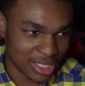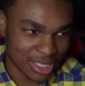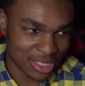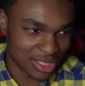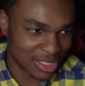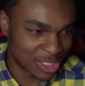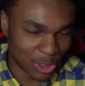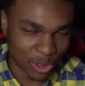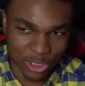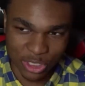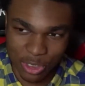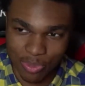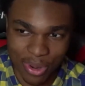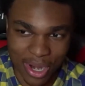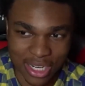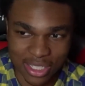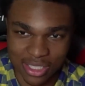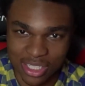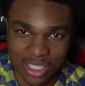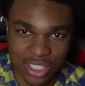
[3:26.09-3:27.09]
Serious
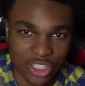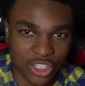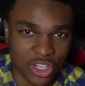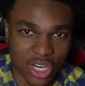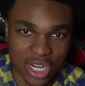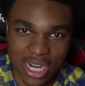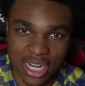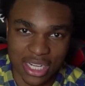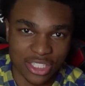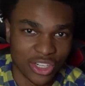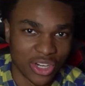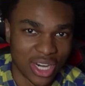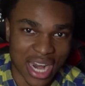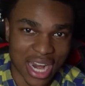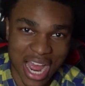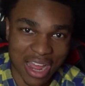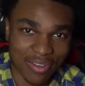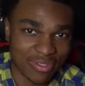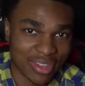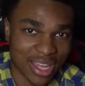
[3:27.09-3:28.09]
suppresses, you're gonna
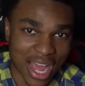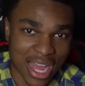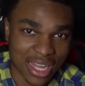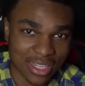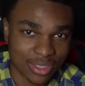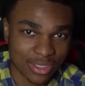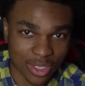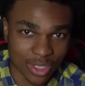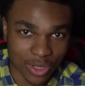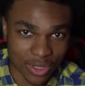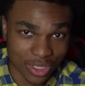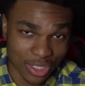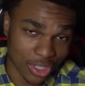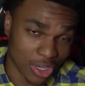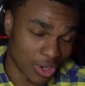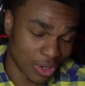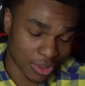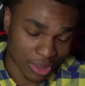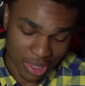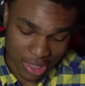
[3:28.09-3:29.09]
have gas, so
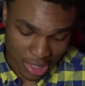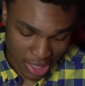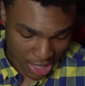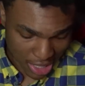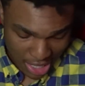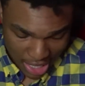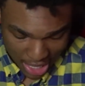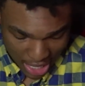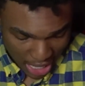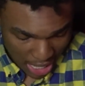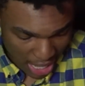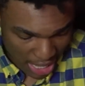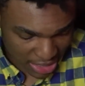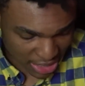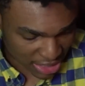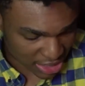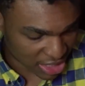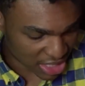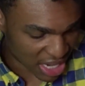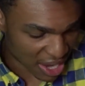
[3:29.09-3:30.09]

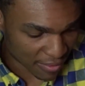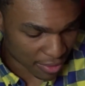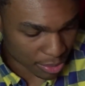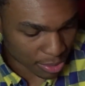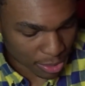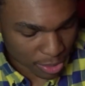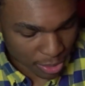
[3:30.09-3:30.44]
it's inevitable.